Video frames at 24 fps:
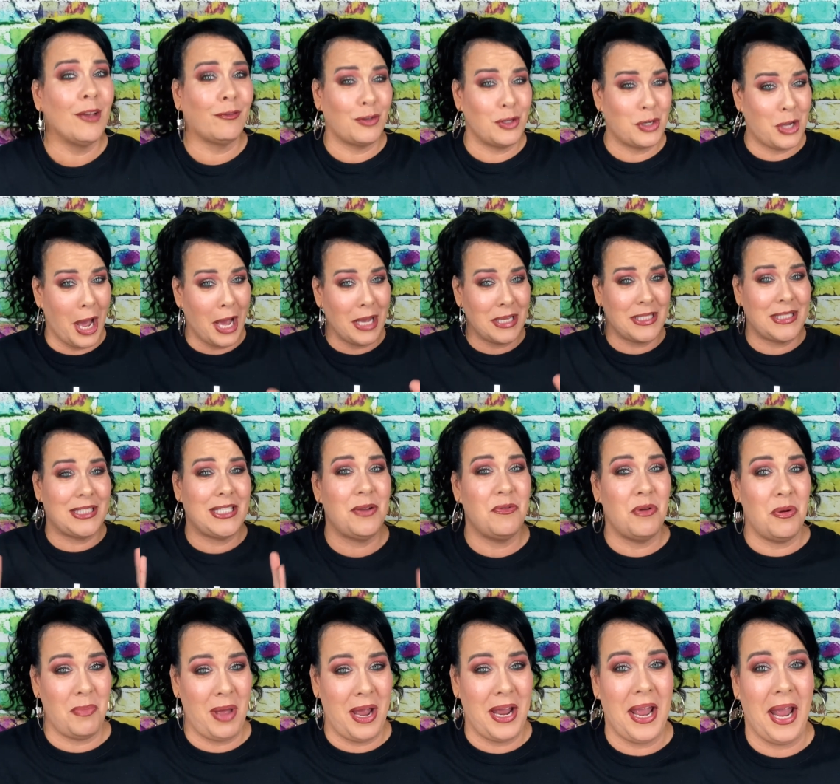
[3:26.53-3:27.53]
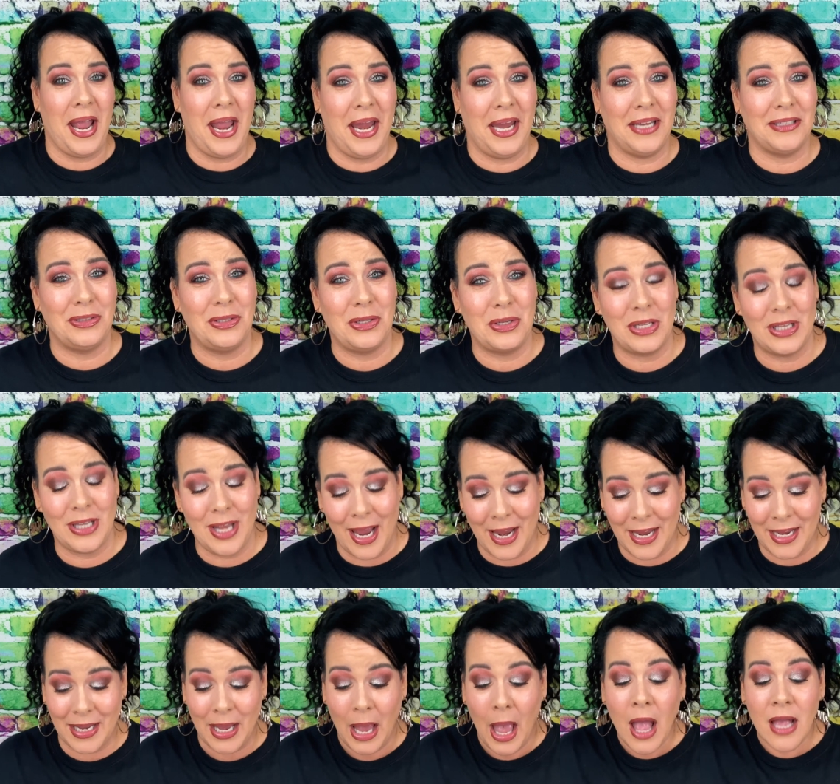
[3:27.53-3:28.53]
you guys see what my hand looked
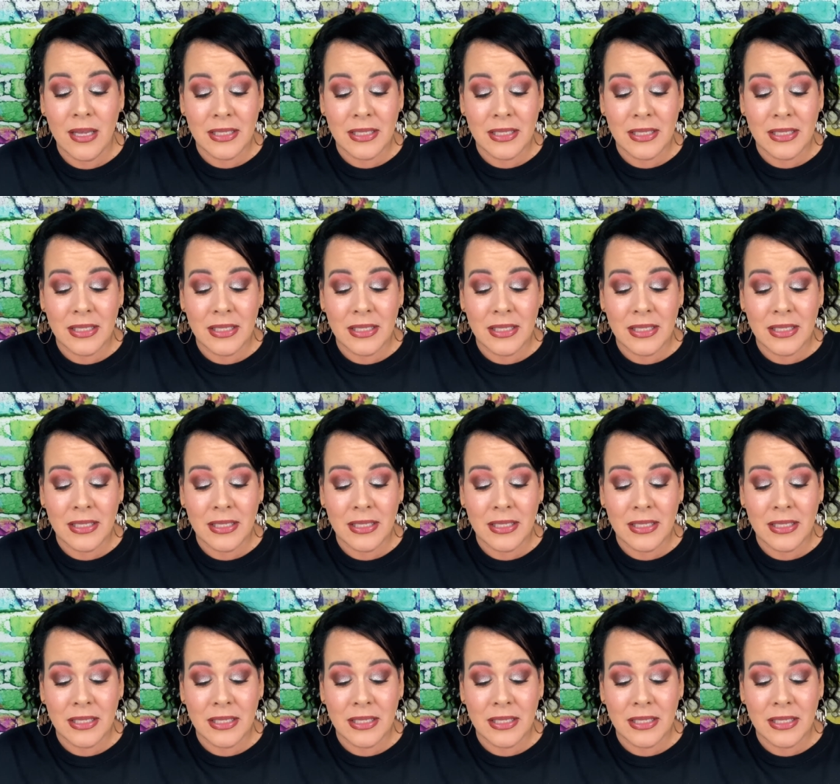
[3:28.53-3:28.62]
like.